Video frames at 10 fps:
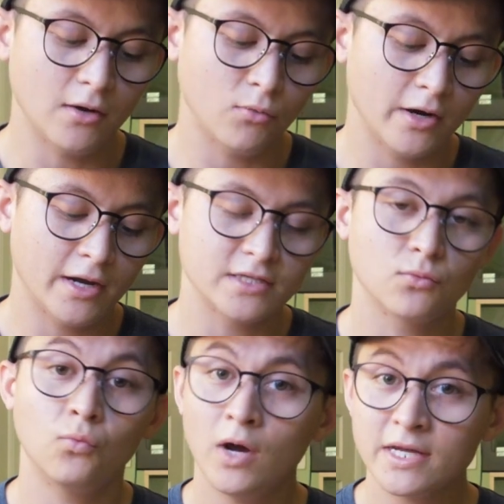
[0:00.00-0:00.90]
whereas
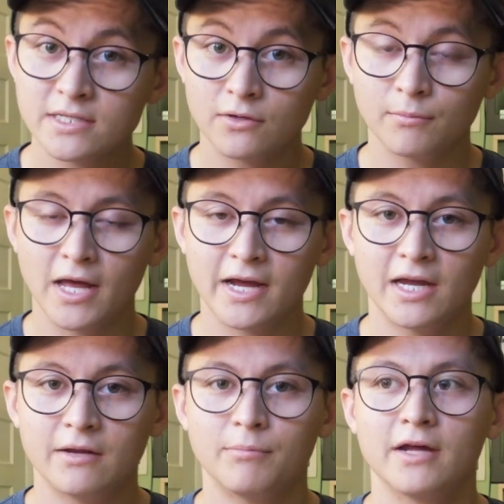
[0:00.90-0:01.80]
western
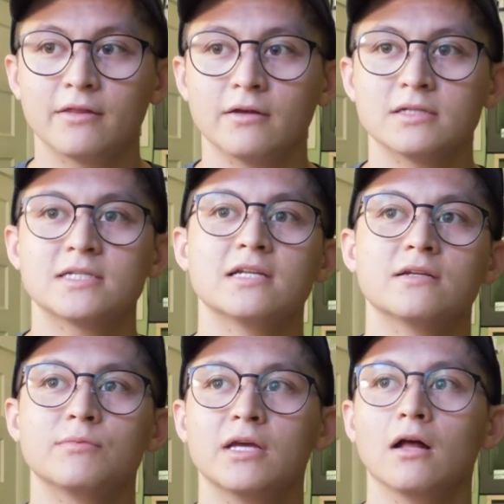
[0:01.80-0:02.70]
black-headed pythons tend
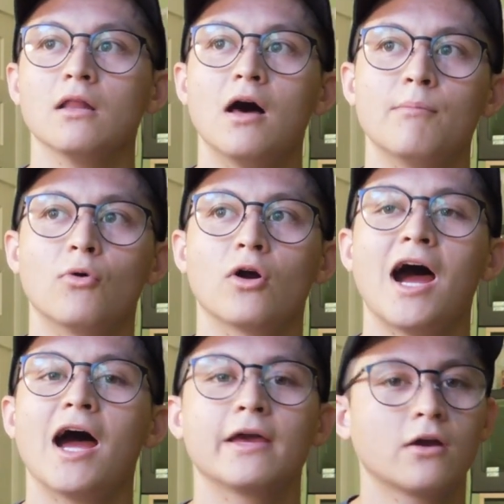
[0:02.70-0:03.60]
to be a lot more
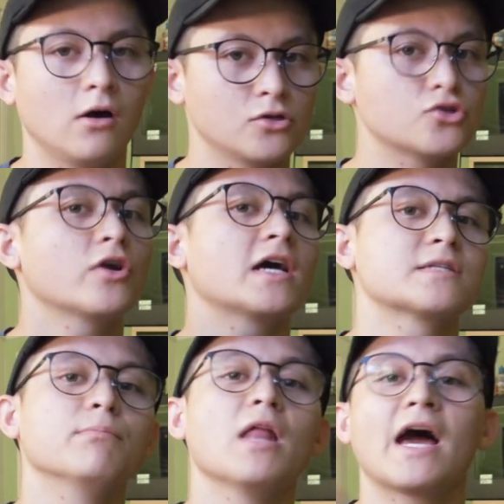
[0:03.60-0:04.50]
high
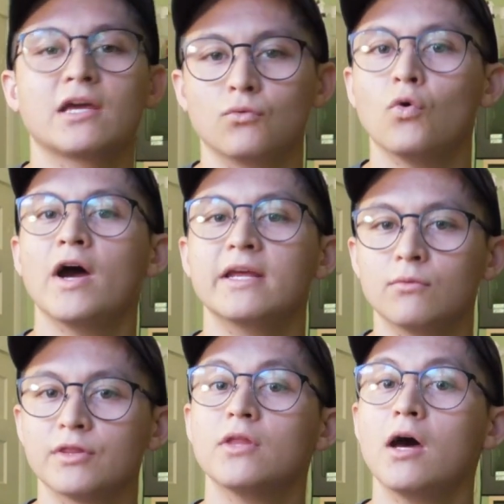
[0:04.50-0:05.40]
contrast black and
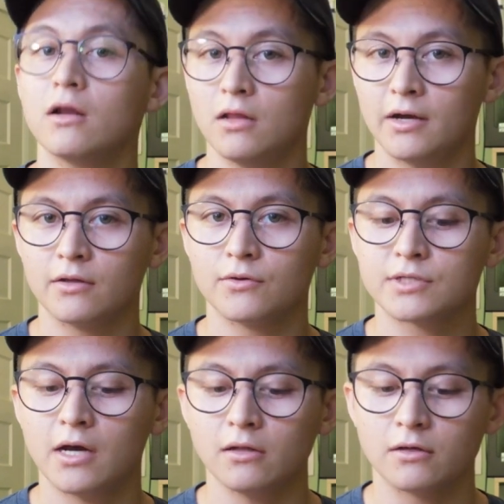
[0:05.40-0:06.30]
white, with not a lot of those
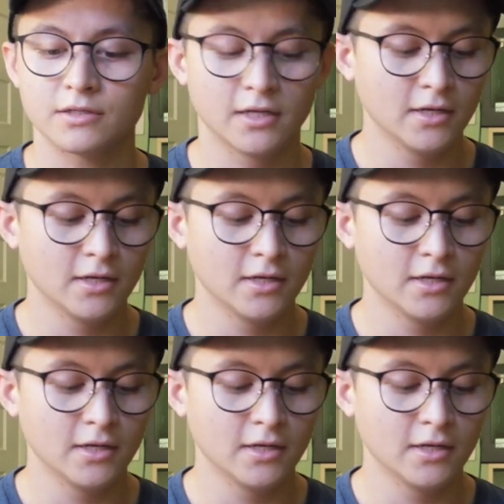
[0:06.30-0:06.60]
colors.